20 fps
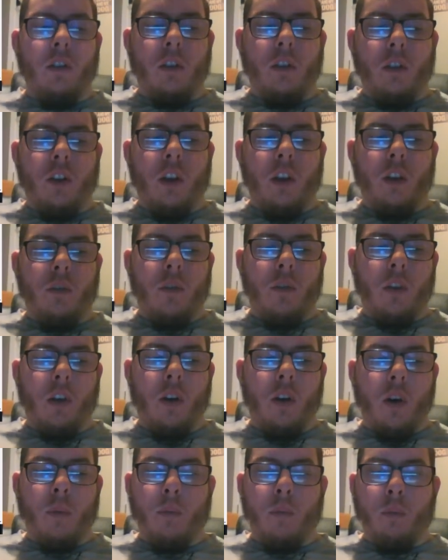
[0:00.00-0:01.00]
In today's
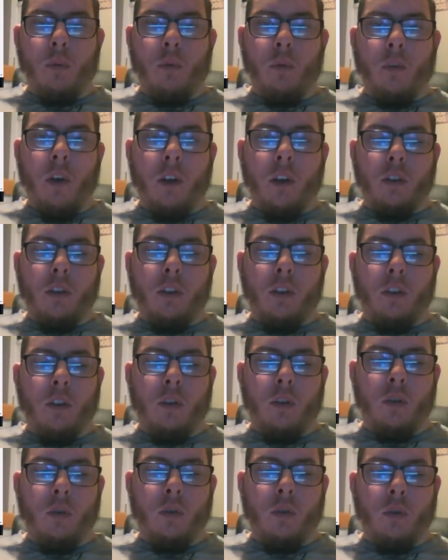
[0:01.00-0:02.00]
video, I'm going to be reacting to
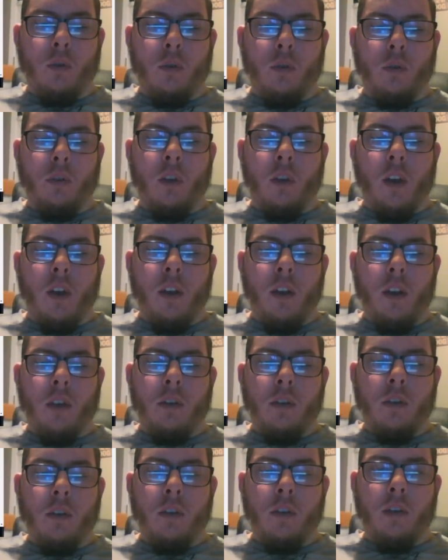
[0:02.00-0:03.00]
Scru's
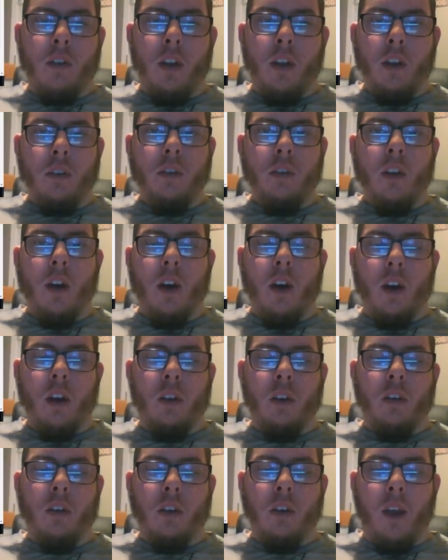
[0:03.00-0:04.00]
latest diss
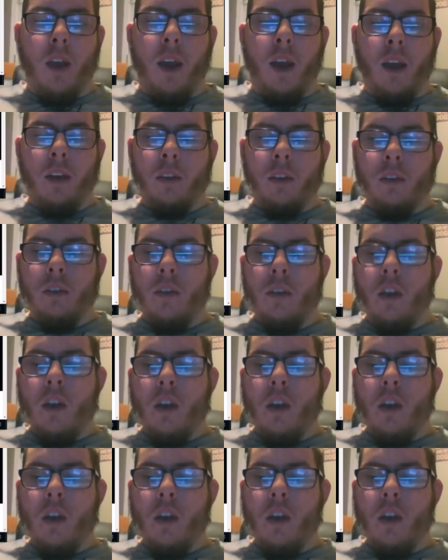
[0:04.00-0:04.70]
on Dax.